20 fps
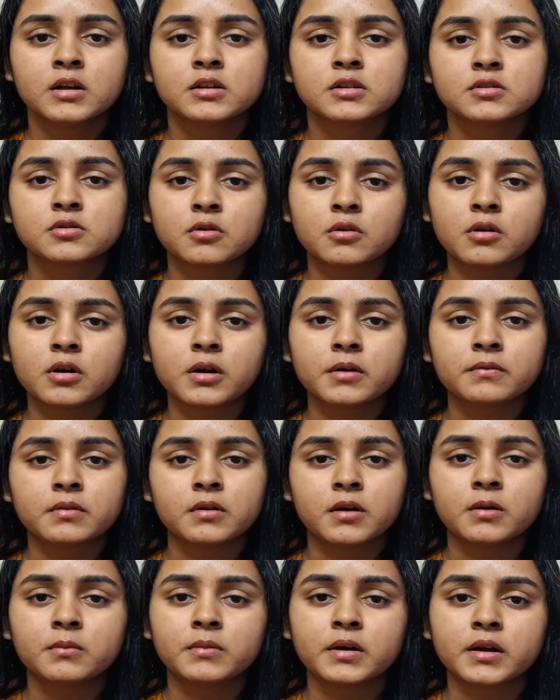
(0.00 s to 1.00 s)
So, if
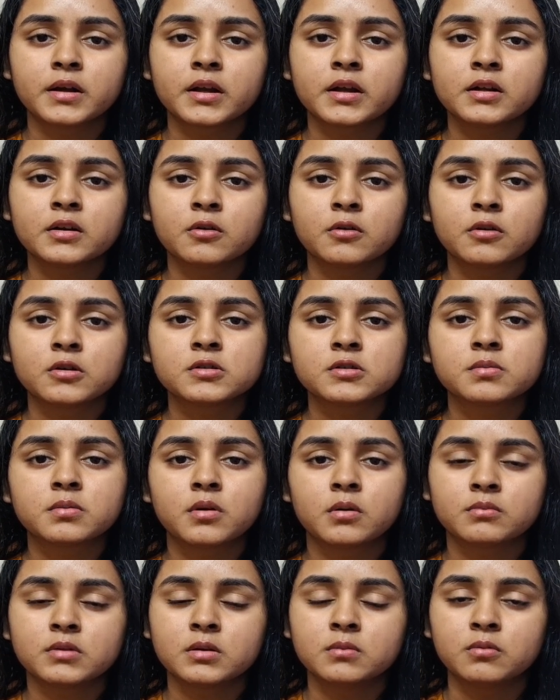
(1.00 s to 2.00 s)
you are making notes
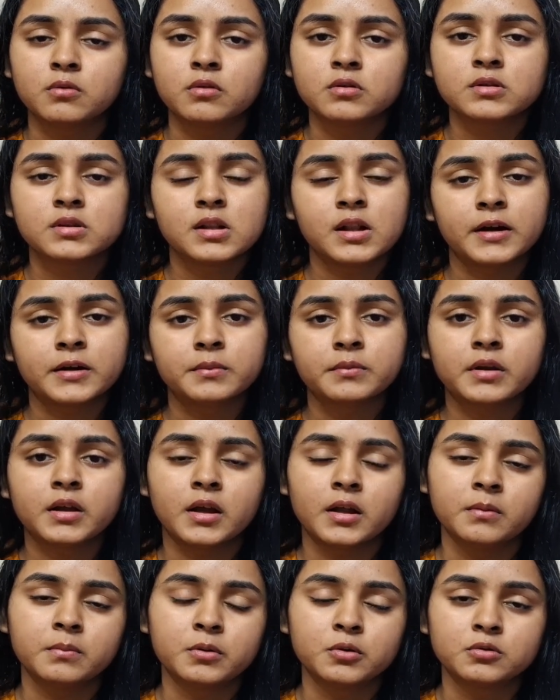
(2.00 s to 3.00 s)
from the books, let me
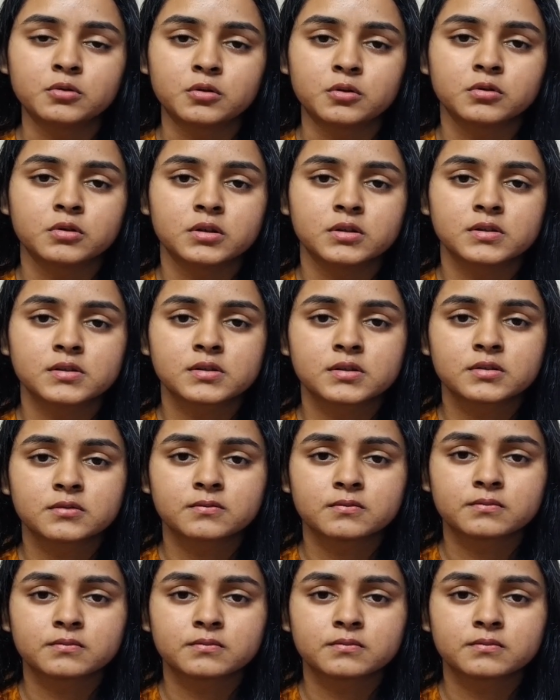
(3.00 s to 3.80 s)
help you through this.